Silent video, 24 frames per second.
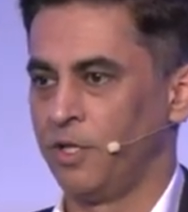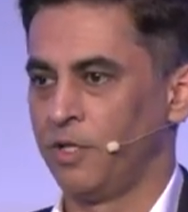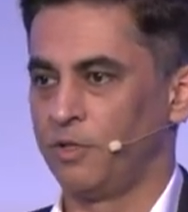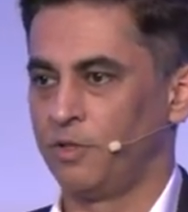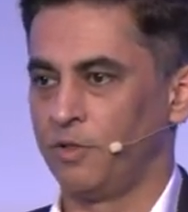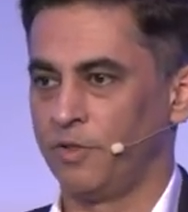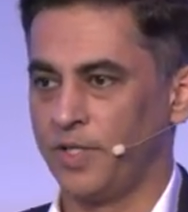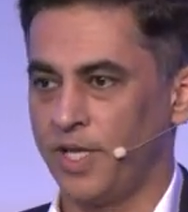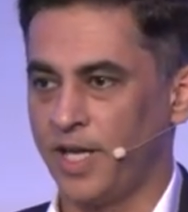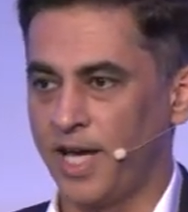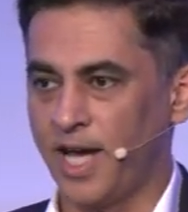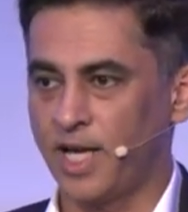
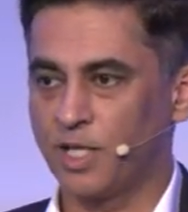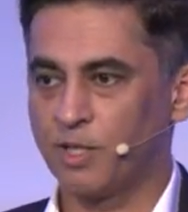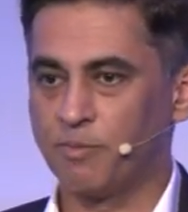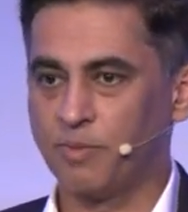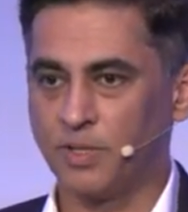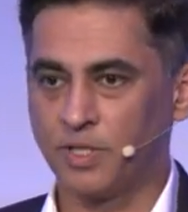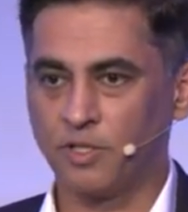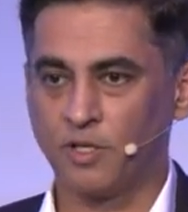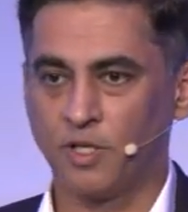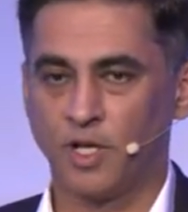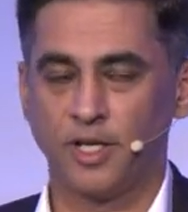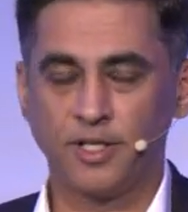So the
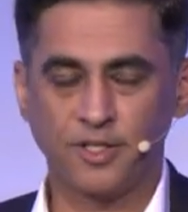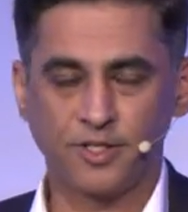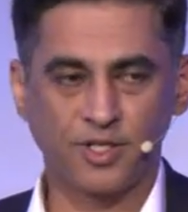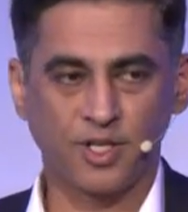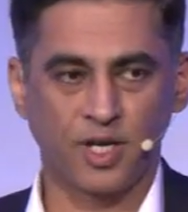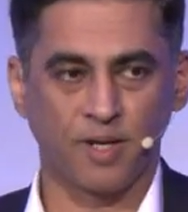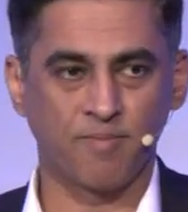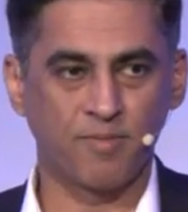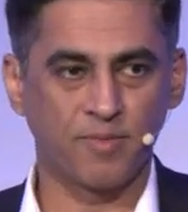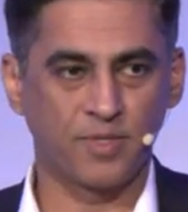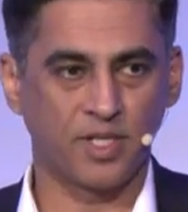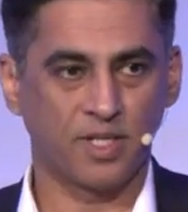expert knowledge
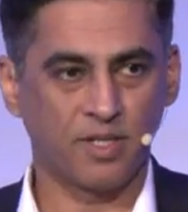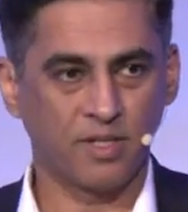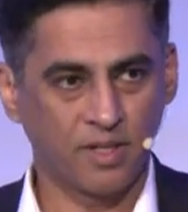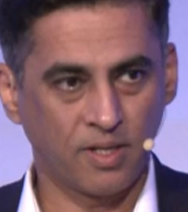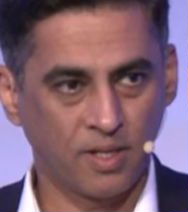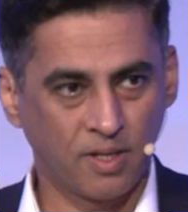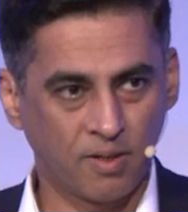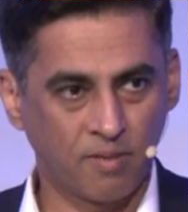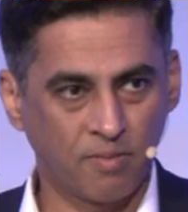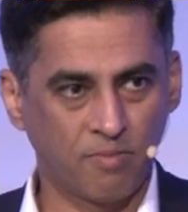comes in,